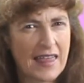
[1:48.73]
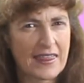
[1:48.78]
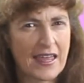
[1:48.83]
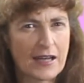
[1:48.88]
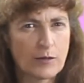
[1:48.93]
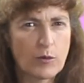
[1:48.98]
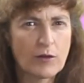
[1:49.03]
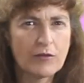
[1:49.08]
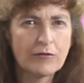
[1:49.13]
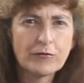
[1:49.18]
that,
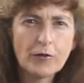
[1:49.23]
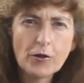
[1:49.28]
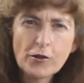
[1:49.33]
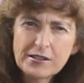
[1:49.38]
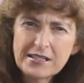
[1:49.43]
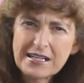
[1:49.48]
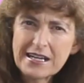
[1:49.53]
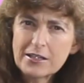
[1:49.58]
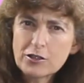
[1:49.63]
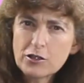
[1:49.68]
we first
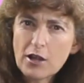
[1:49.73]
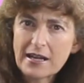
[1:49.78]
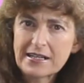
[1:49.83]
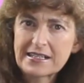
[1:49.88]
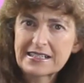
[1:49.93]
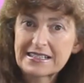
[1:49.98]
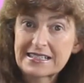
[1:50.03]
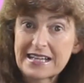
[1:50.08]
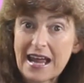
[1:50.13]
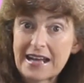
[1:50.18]
need to
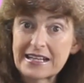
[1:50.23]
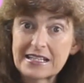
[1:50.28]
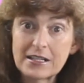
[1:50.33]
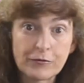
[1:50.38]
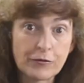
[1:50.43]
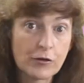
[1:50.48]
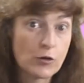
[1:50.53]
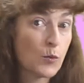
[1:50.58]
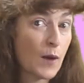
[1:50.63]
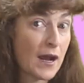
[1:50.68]
understand
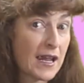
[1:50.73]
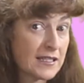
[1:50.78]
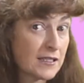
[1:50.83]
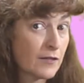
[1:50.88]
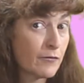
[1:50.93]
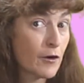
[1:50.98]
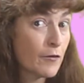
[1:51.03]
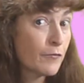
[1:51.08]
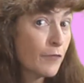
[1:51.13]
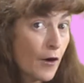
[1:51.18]
different ways of
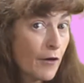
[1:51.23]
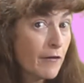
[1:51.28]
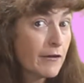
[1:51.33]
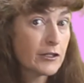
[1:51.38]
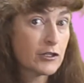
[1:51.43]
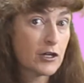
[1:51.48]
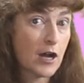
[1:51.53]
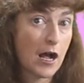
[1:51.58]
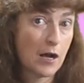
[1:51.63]
referring to how